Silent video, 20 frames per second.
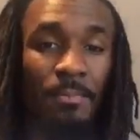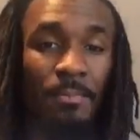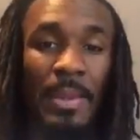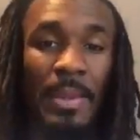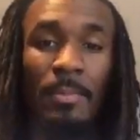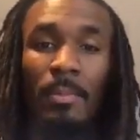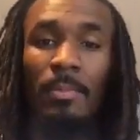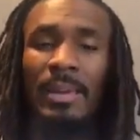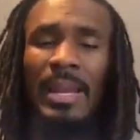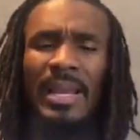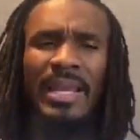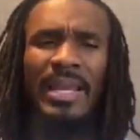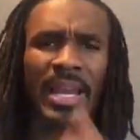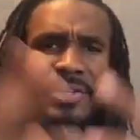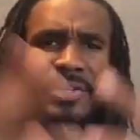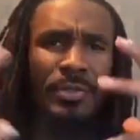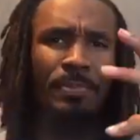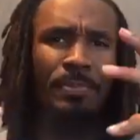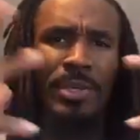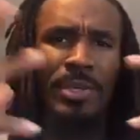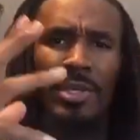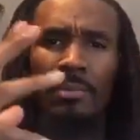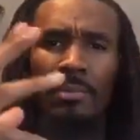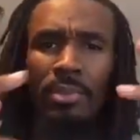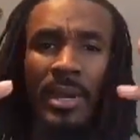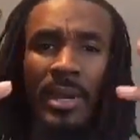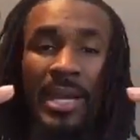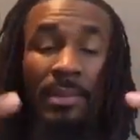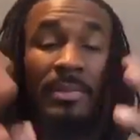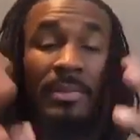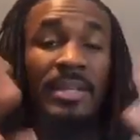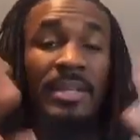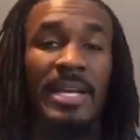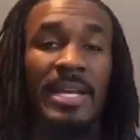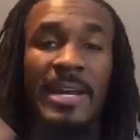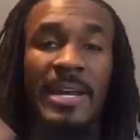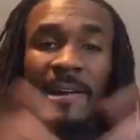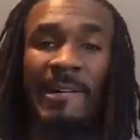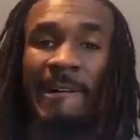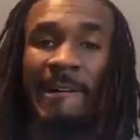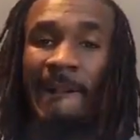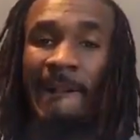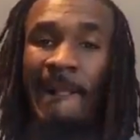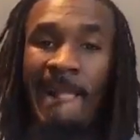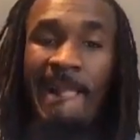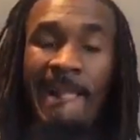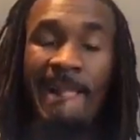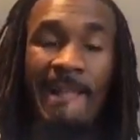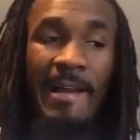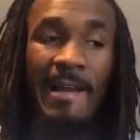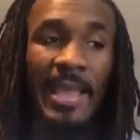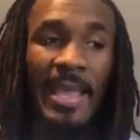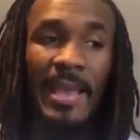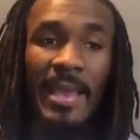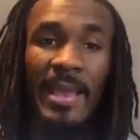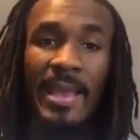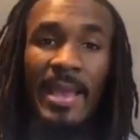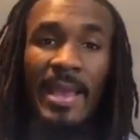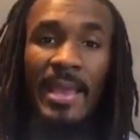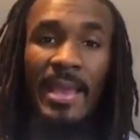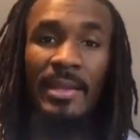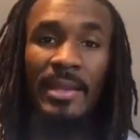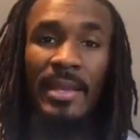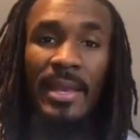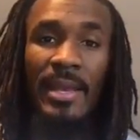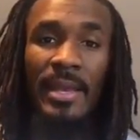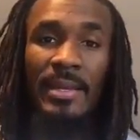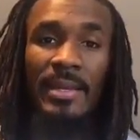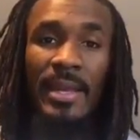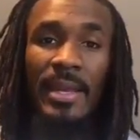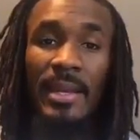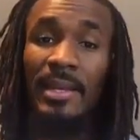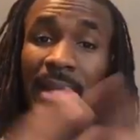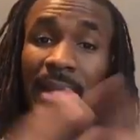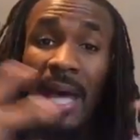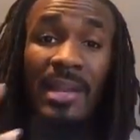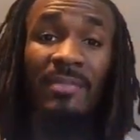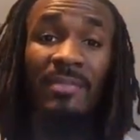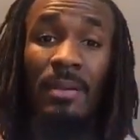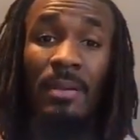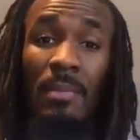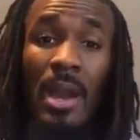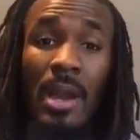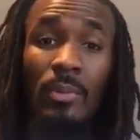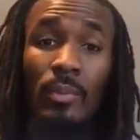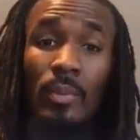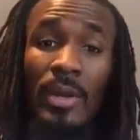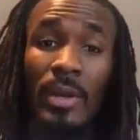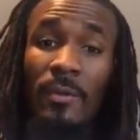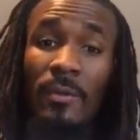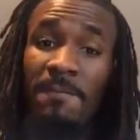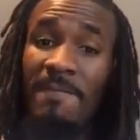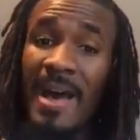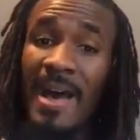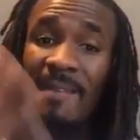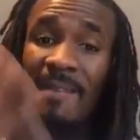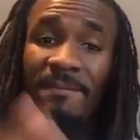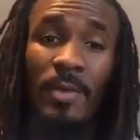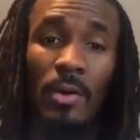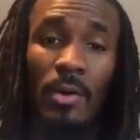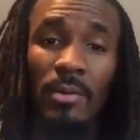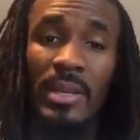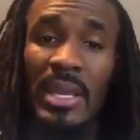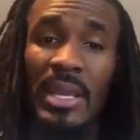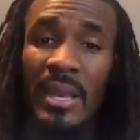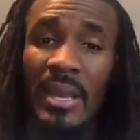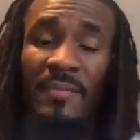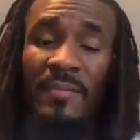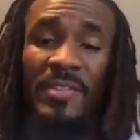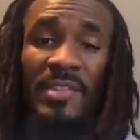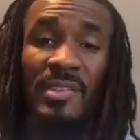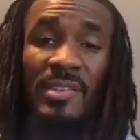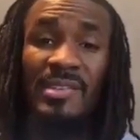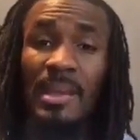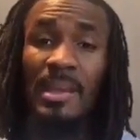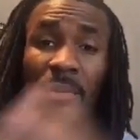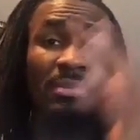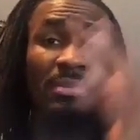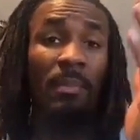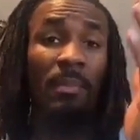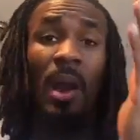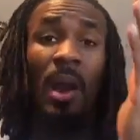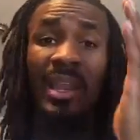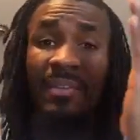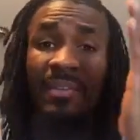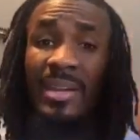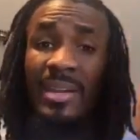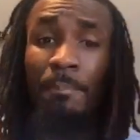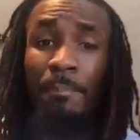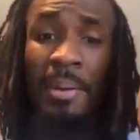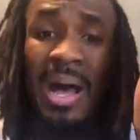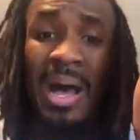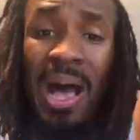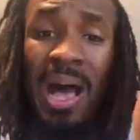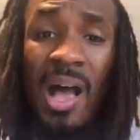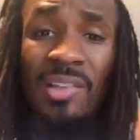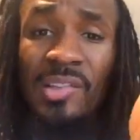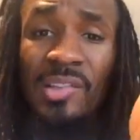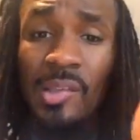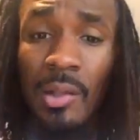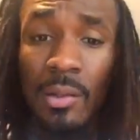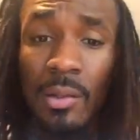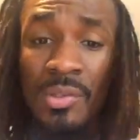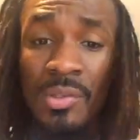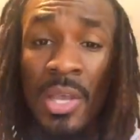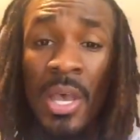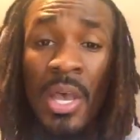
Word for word: People be like, "Can I just pick your brain?" I'm like, "Yeah," and and and a lot of them are real fivefold gifts. Some of them are even apostles.